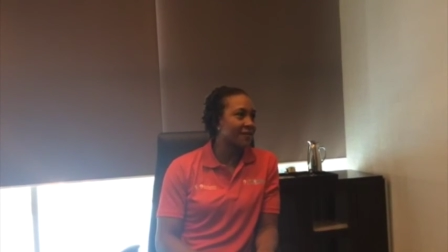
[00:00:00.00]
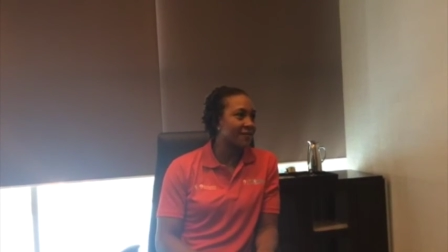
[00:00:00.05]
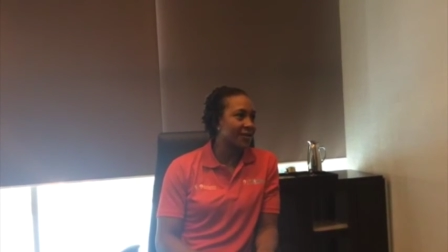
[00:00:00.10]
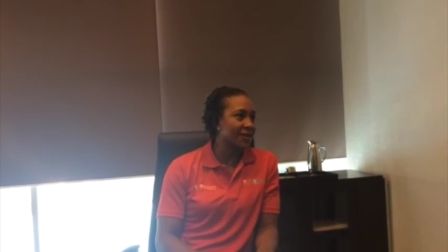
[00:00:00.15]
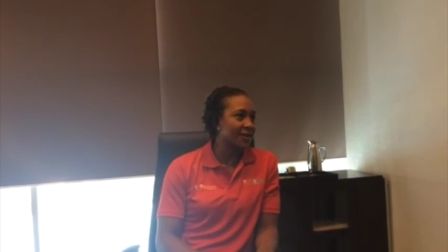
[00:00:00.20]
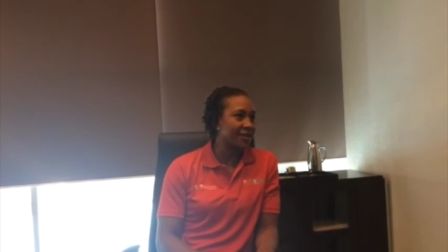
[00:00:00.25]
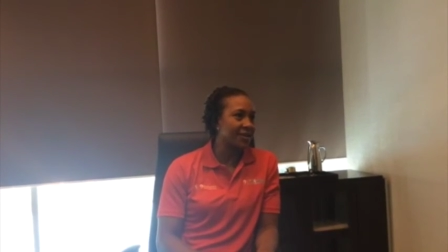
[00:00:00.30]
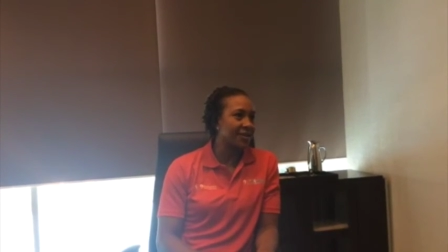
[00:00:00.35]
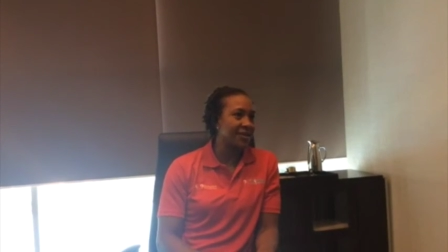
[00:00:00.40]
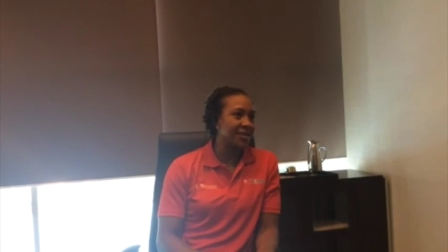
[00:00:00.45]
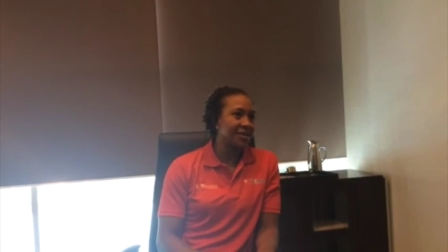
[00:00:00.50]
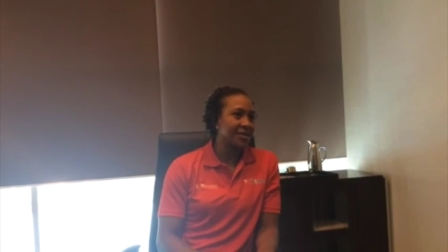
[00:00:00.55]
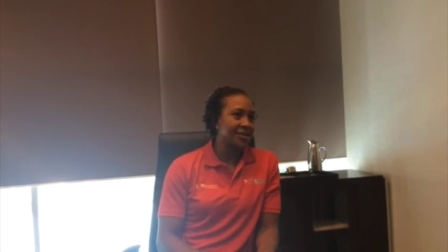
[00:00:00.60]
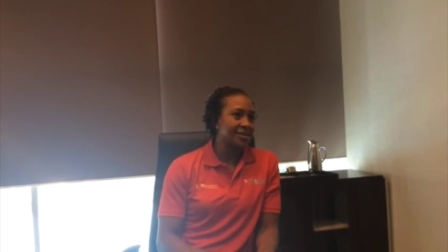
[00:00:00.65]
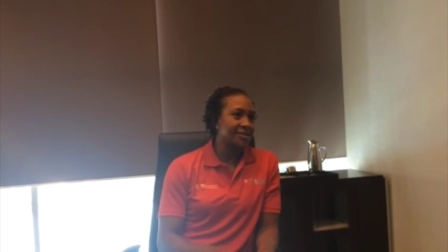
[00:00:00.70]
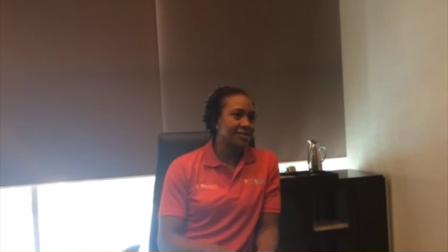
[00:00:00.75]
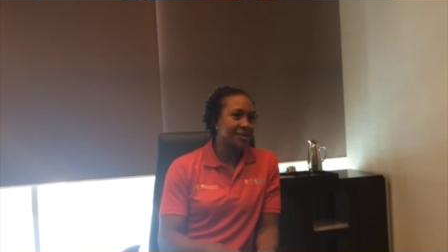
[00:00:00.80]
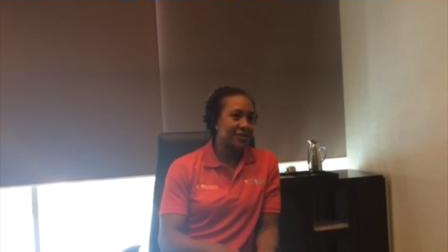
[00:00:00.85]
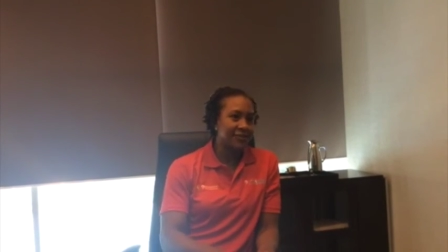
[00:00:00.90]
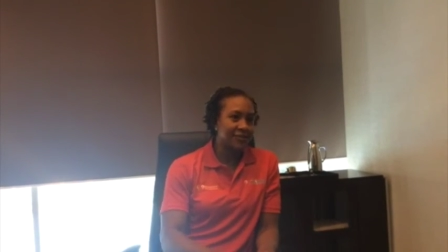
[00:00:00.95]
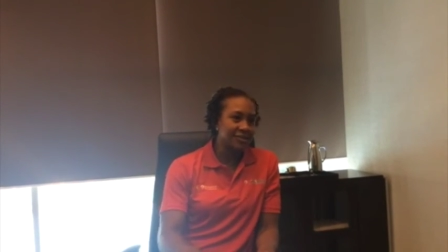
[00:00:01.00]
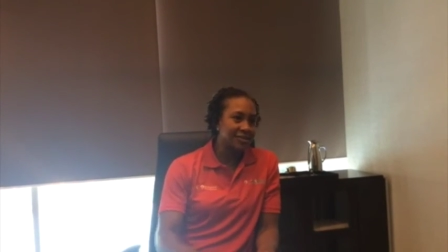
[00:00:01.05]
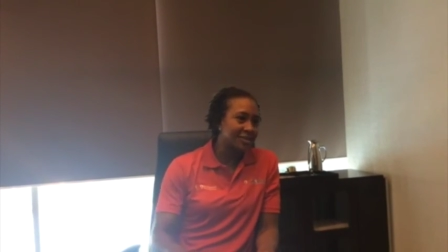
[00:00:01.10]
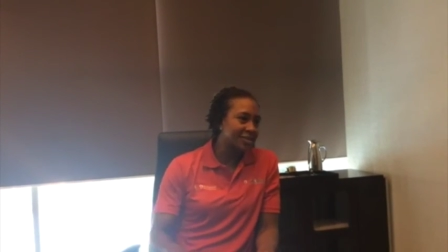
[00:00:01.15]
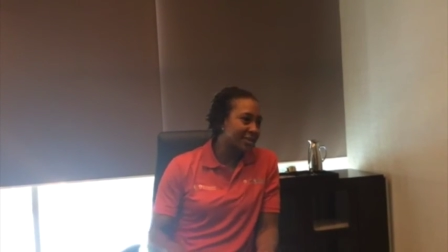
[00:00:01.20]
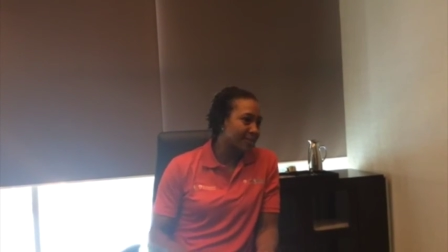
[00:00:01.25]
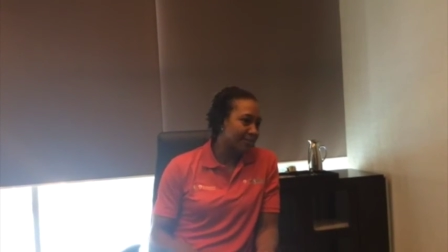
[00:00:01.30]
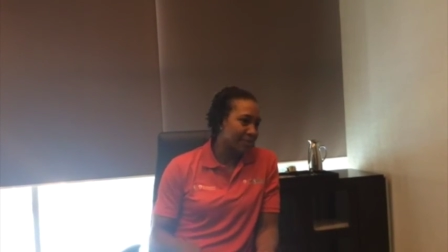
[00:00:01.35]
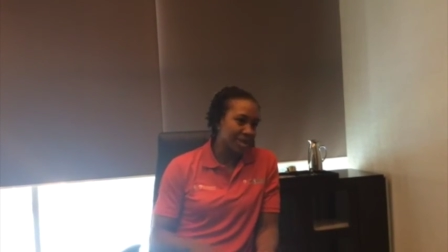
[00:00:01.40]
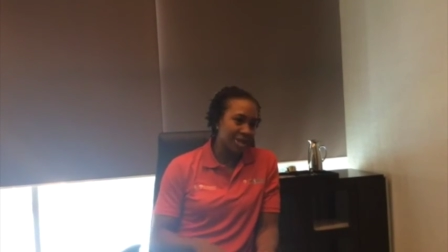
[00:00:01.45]
And different
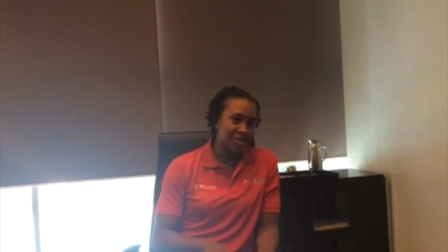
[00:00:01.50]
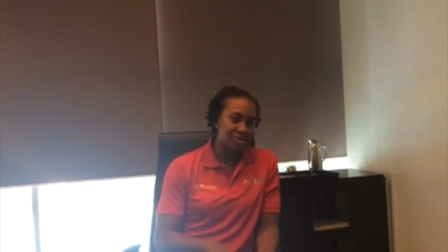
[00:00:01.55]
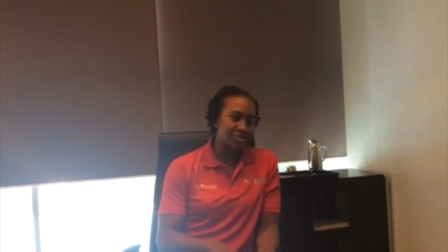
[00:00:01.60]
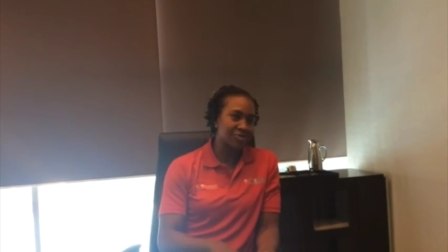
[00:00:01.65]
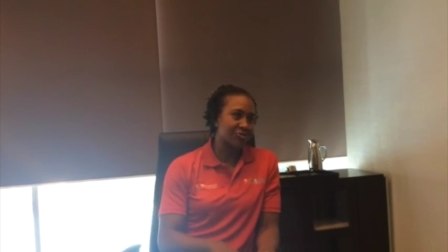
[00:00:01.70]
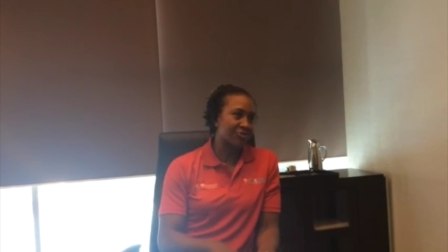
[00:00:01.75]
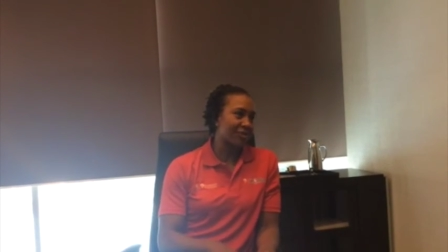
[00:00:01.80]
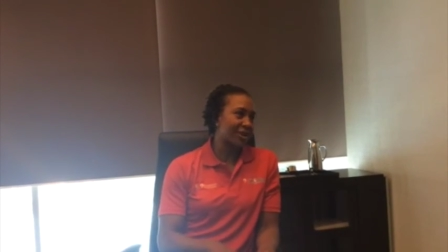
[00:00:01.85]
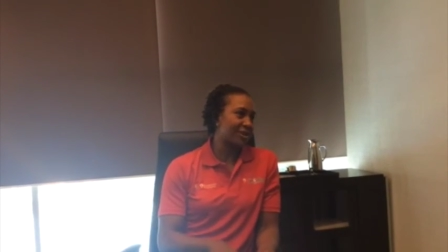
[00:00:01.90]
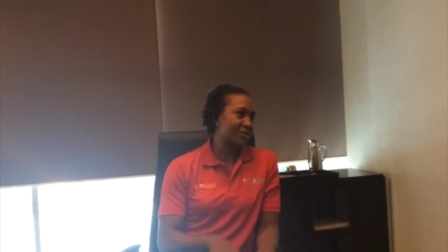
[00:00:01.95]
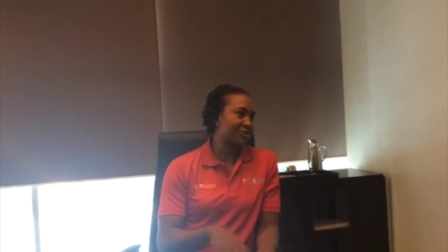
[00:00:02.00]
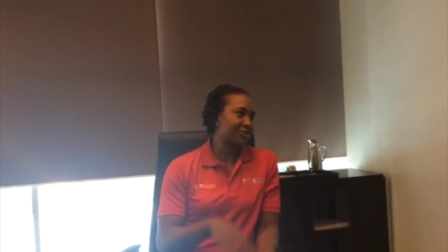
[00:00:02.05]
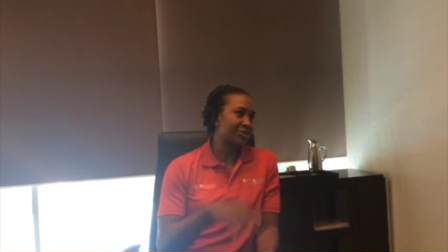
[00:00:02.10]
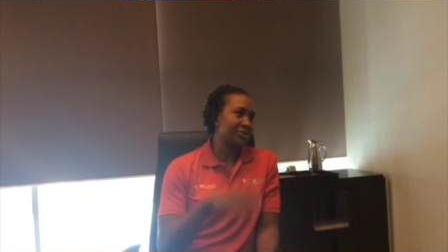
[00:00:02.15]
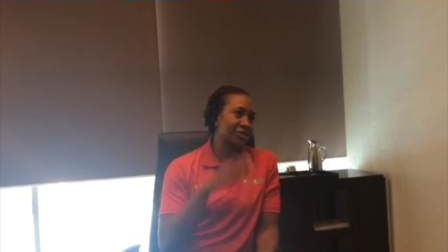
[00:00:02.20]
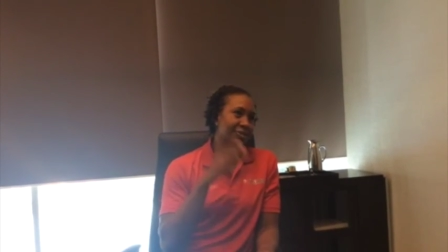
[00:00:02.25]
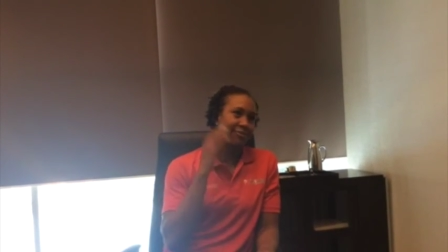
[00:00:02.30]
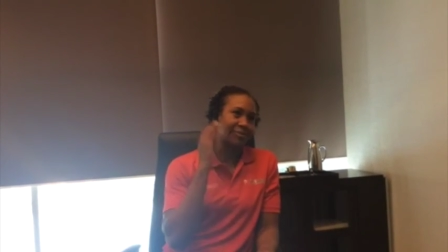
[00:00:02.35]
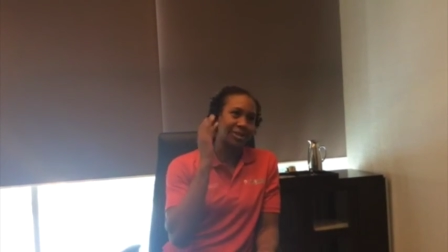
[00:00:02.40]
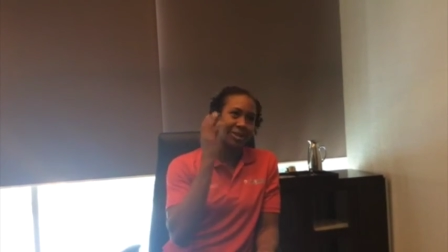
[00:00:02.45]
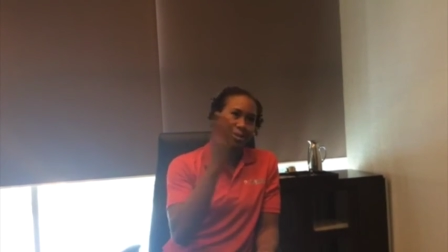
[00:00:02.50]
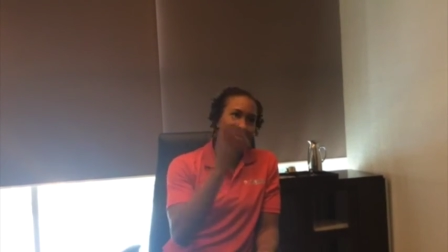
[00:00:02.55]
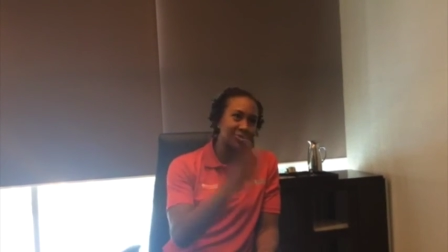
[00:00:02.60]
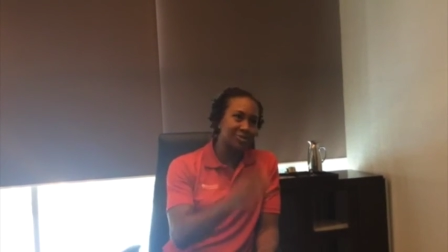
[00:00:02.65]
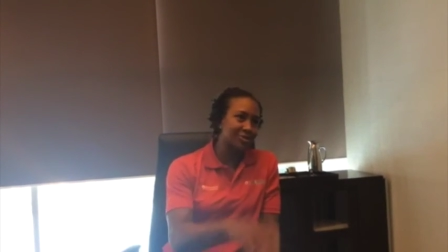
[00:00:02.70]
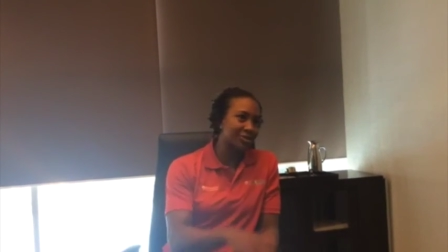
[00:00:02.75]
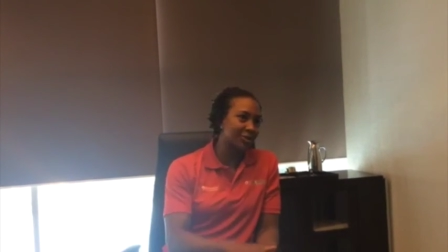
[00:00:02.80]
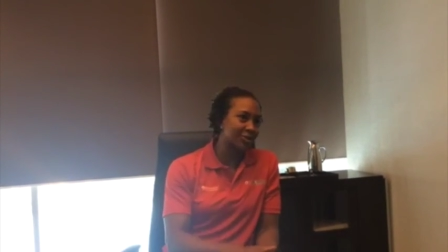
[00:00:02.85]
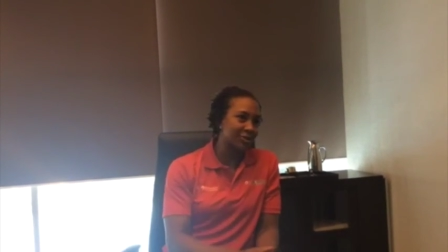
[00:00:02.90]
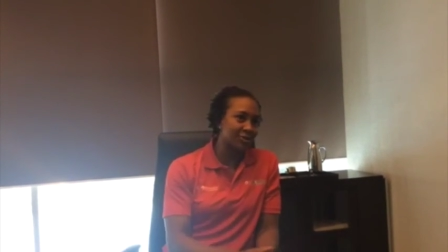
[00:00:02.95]
t- players around you and the
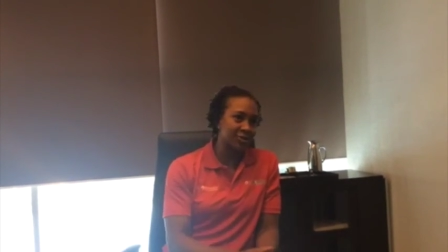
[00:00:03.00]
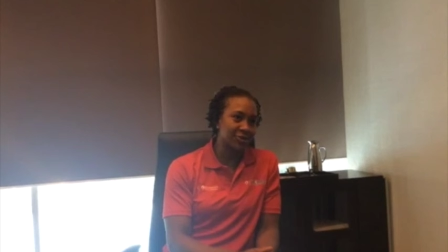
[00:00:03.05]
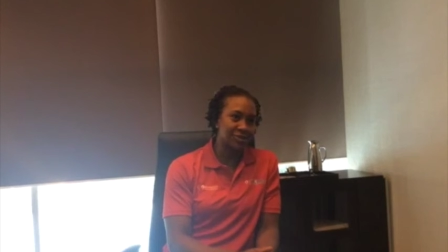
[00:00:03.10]
players, you know,